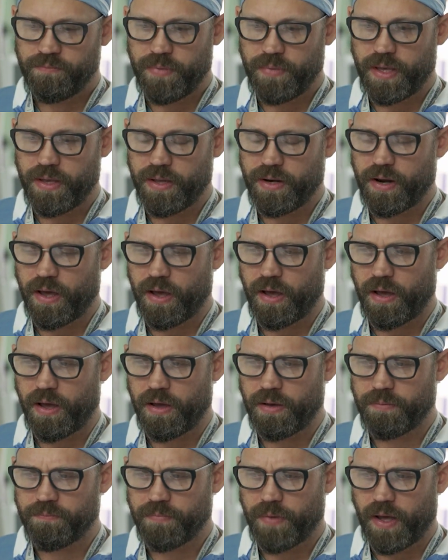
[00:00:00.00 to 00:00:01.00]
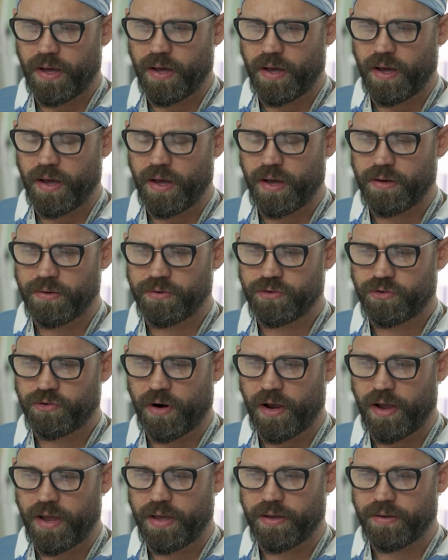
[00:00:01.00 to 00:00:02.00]
been um, uh,
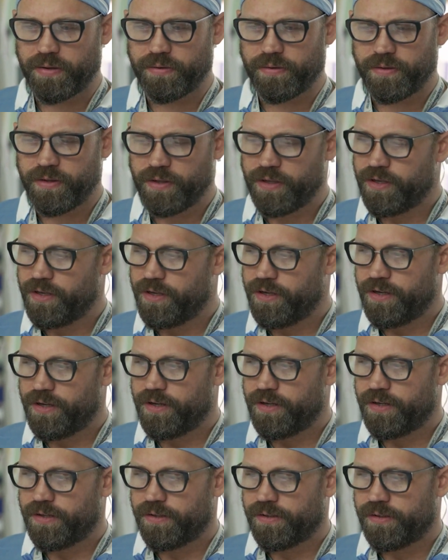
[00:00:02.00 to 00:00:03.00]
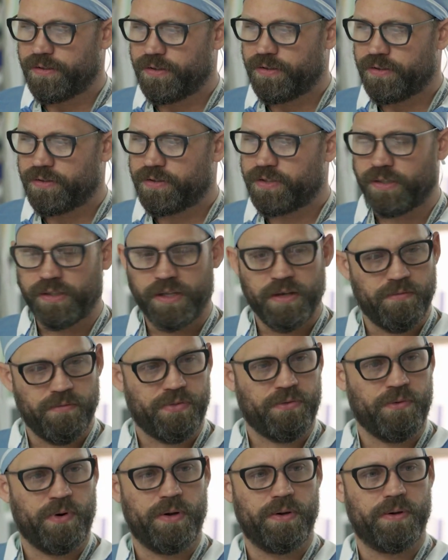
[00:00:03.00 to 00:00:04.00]
trying to live
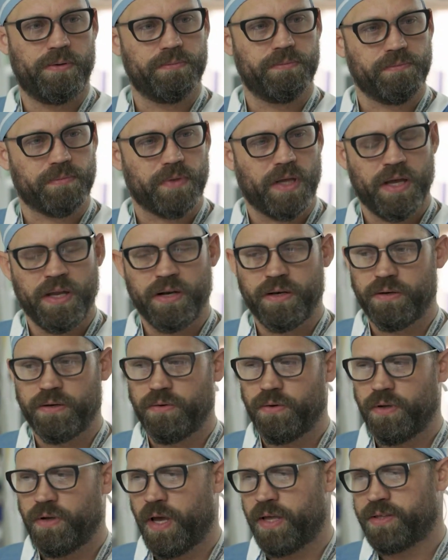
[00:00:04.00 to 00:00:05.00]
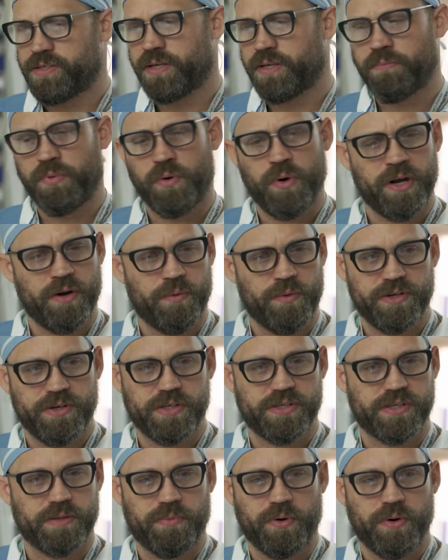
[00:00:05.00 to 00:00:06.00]
through. And at some point, it
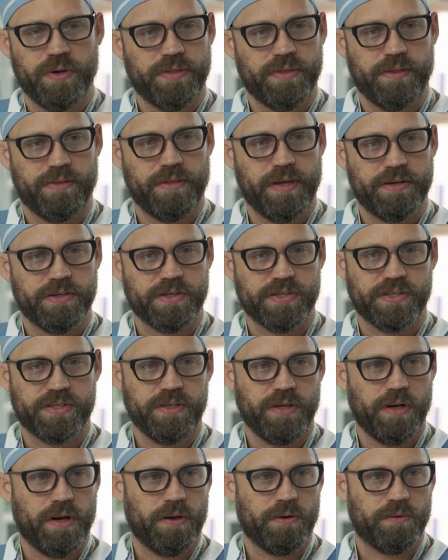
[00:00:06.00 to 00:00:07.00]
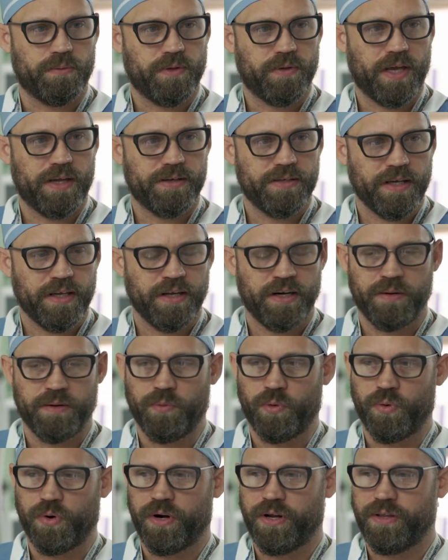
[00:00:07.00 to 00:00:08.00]
reaches a point that they just, you know, can't take it
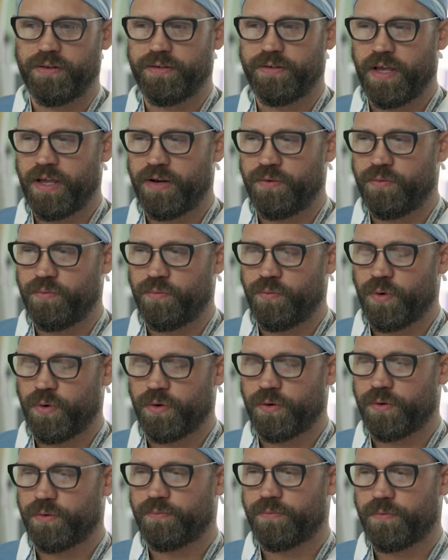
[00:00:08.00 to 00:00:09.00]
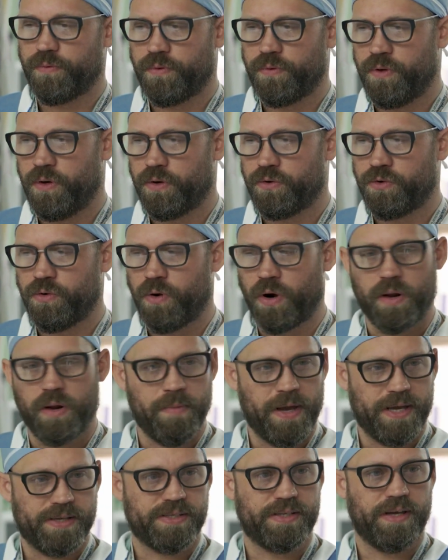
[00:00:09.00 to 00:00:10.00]
anymore. And, and we're, you know, doing
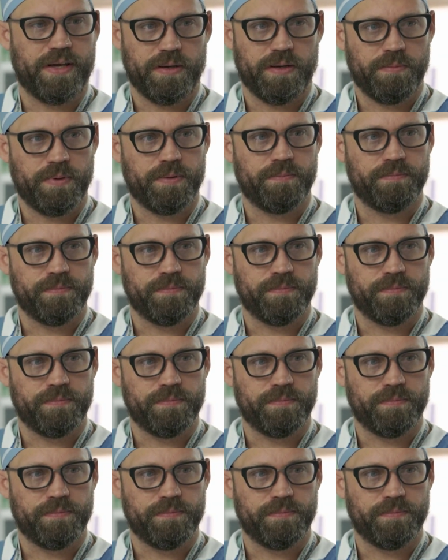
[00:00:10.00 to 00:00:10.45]
our best to help